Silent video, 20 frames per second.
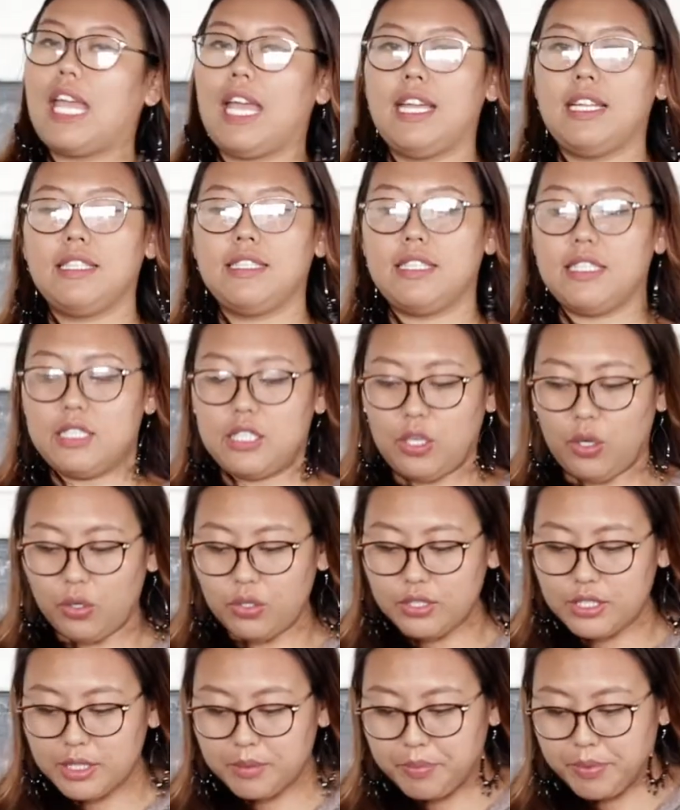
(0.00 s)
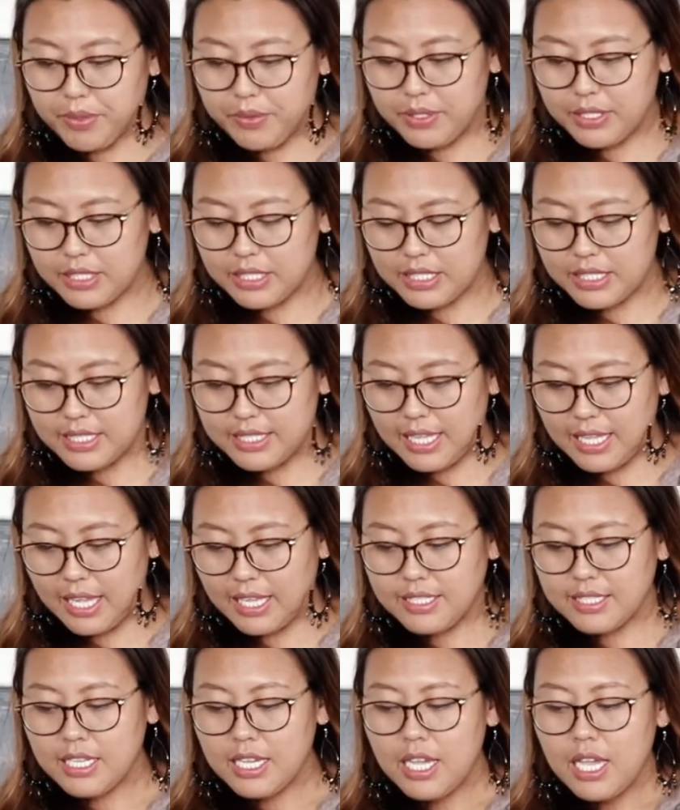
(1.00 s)
and the Neolithic period is
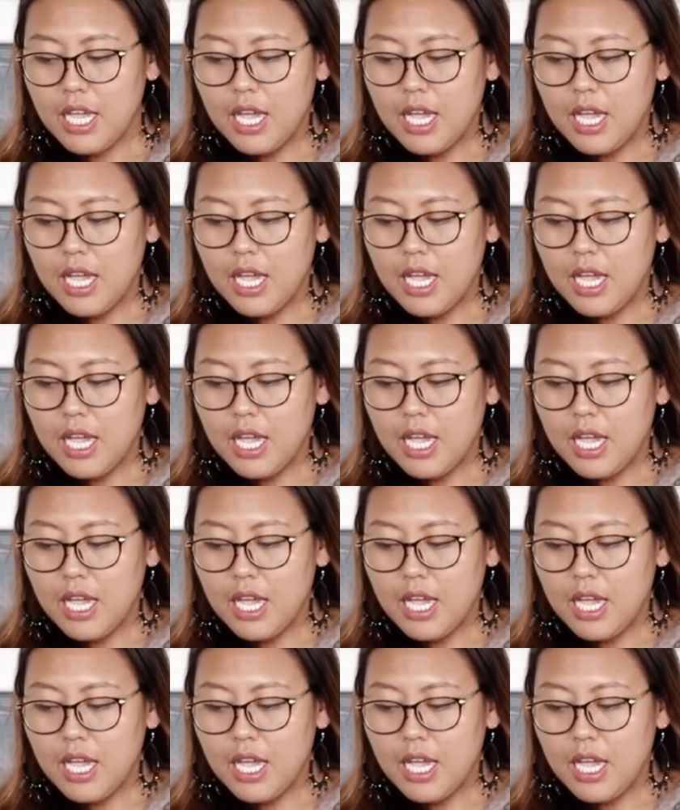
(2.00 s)
that